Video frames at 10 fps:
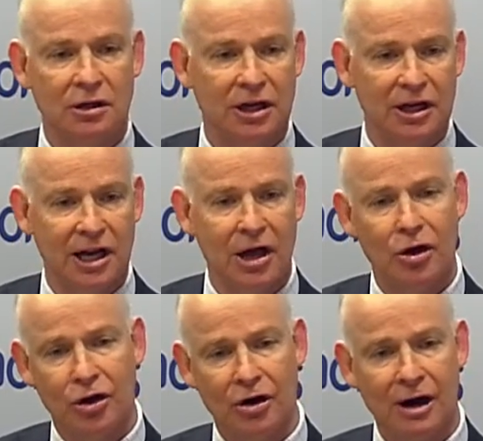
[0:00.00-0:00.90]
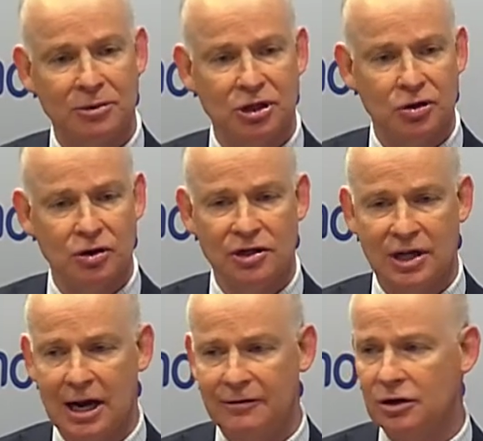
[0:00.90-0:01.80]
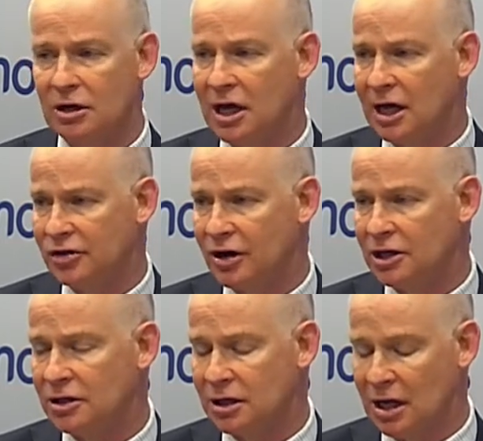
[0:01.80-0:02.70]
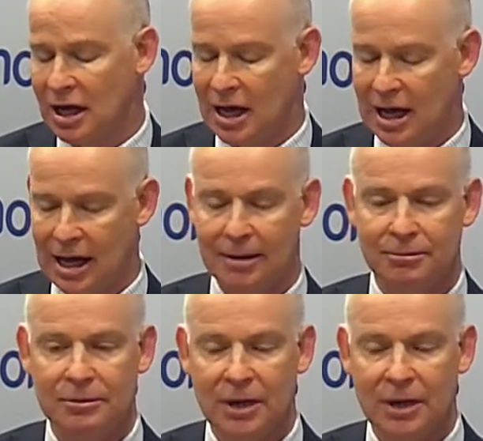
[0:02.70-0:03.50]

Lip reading: that can occur up to 2 years after a